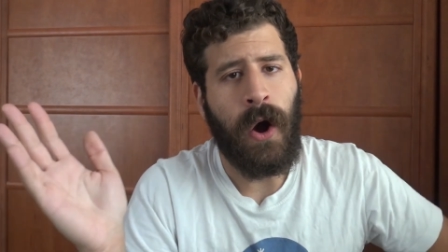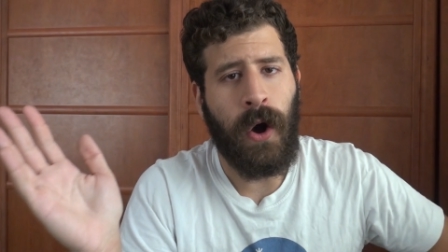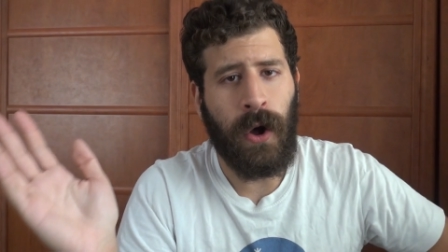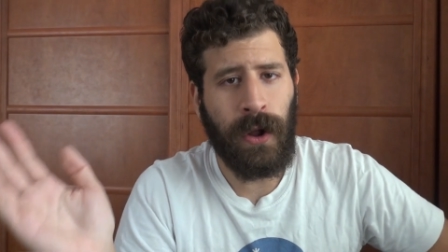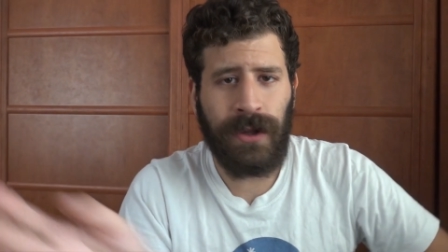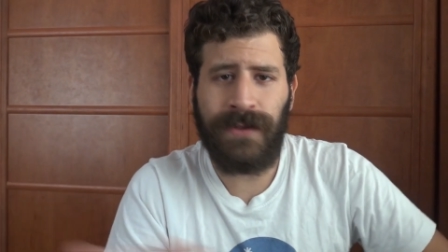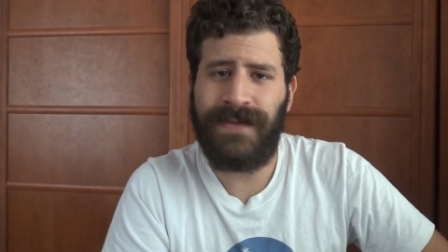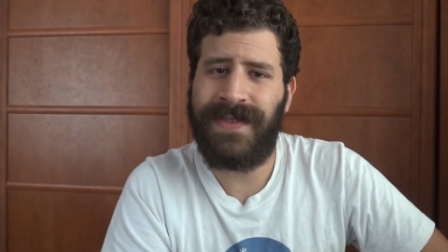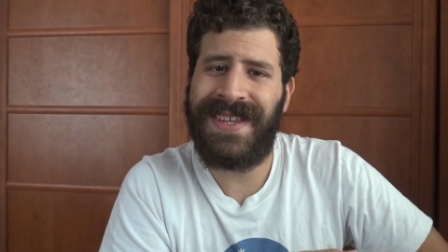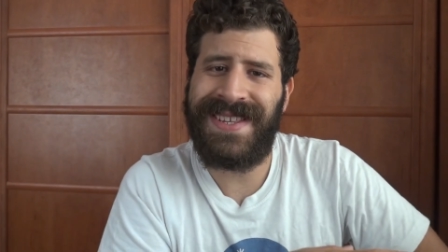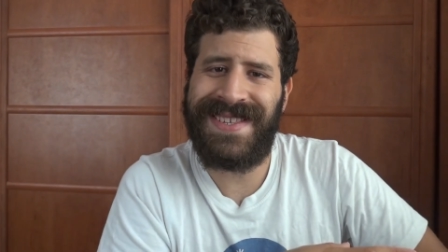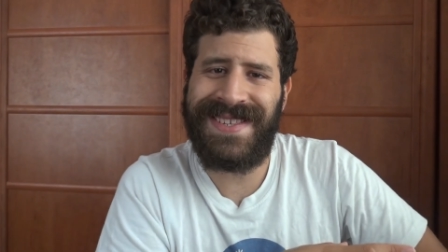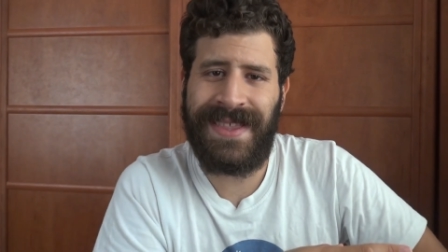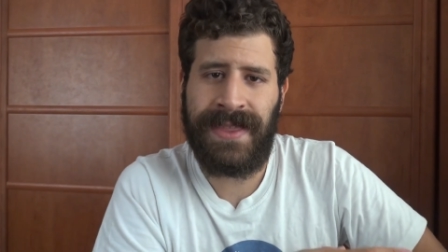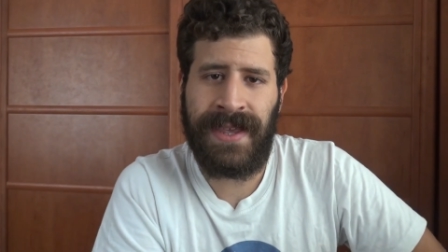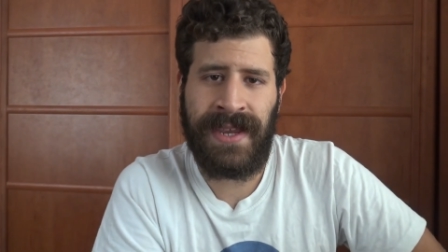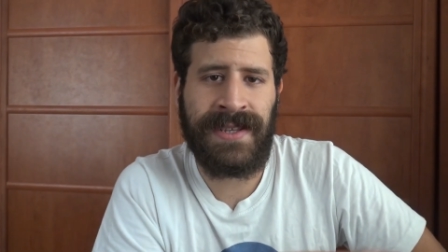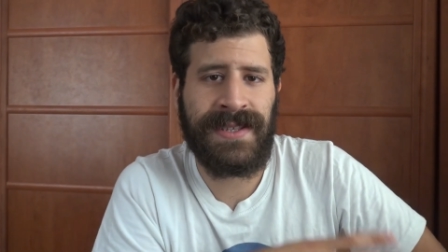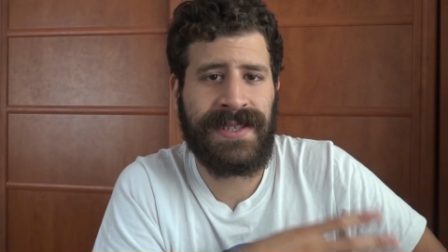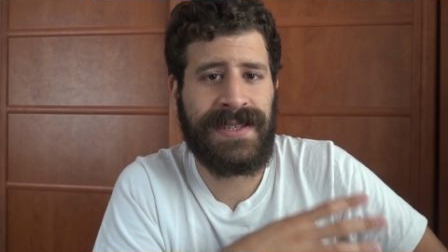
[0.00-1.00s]
all of these
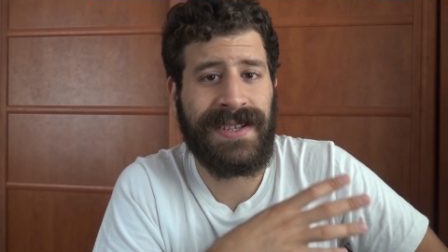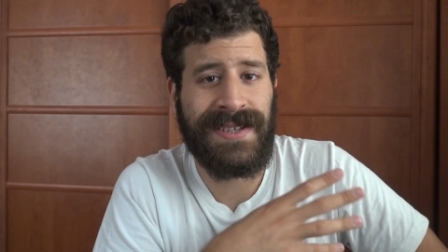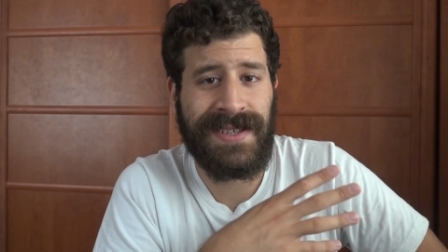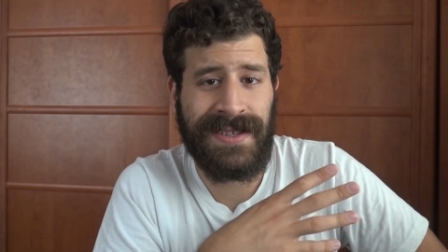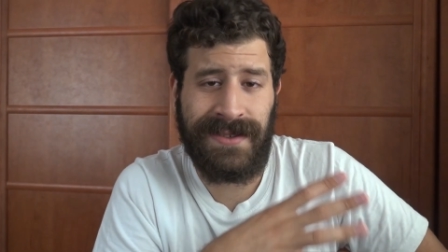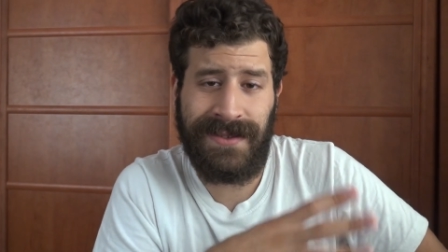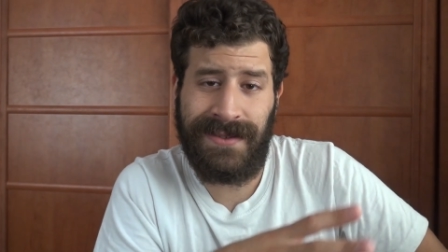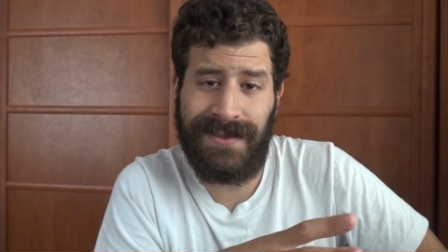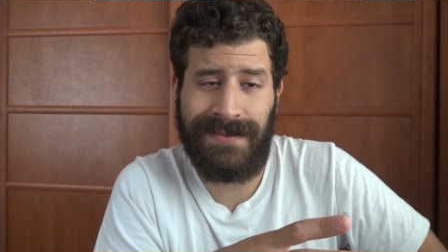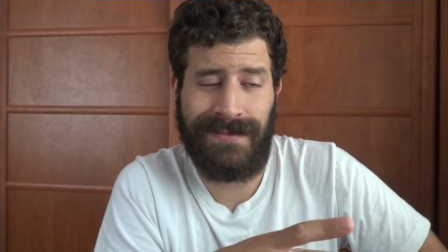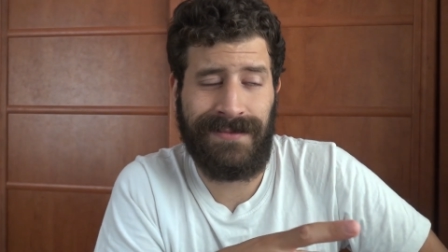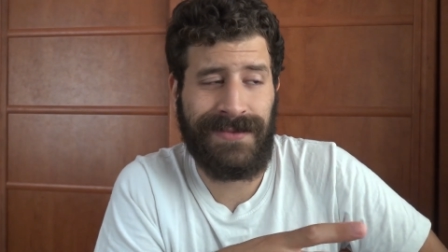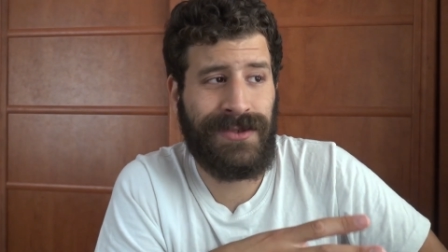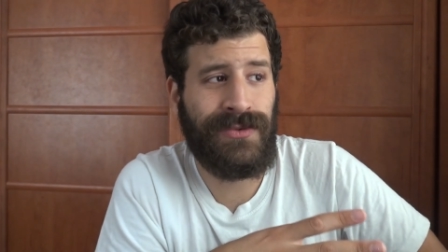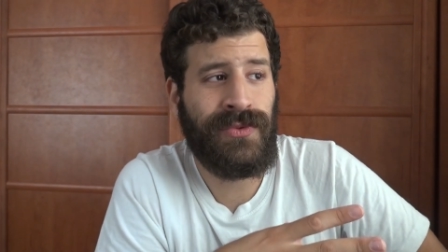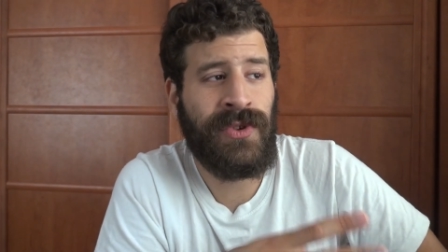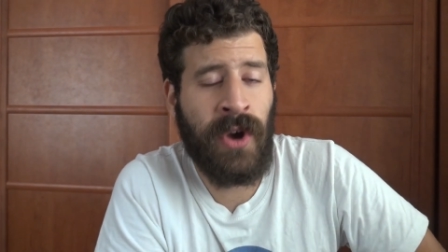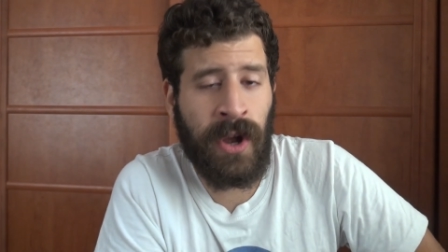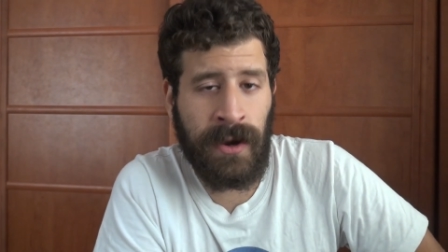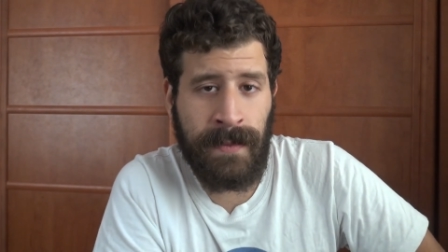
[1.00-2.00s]
things does
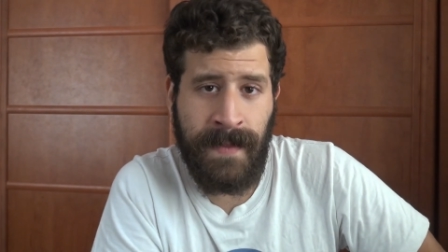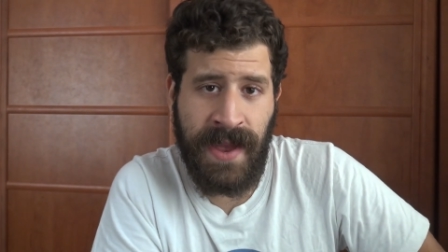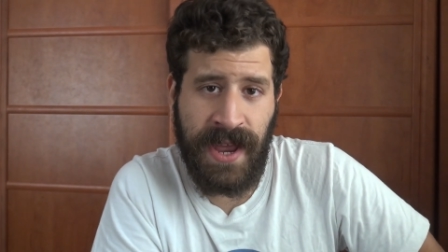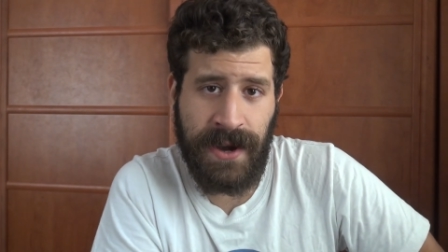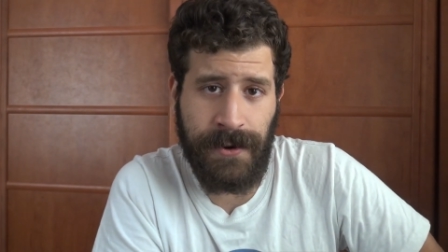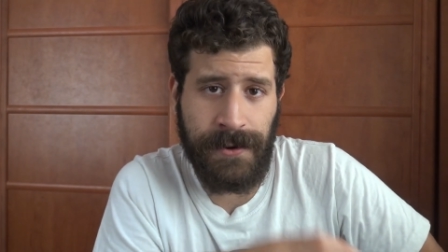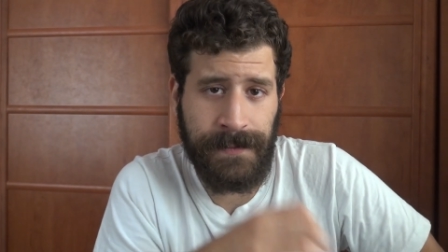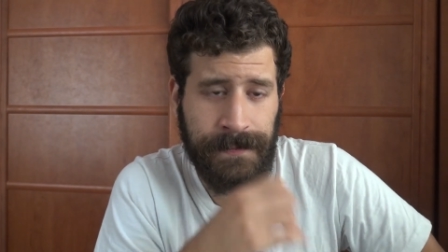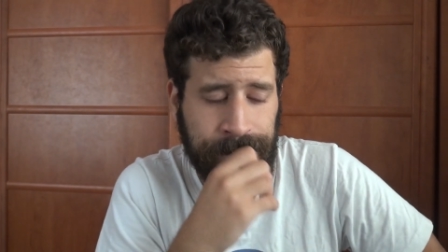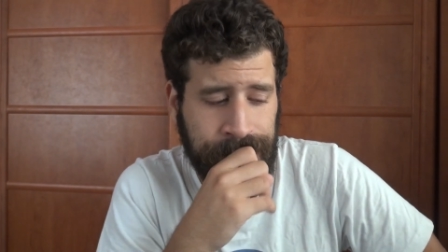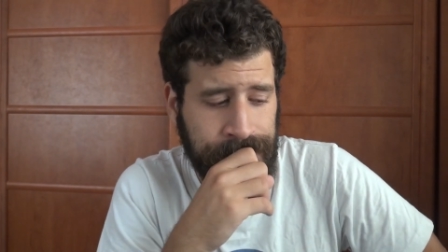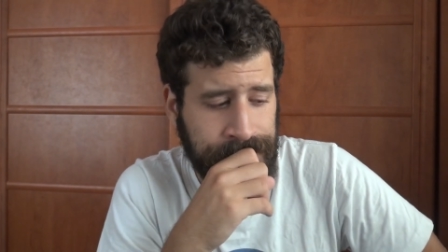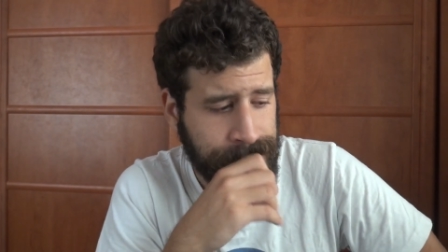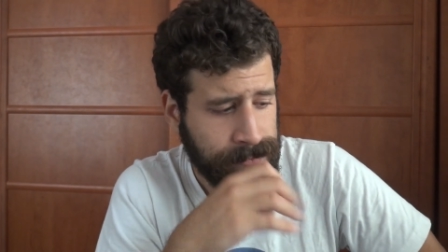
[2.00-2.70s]
do not matter.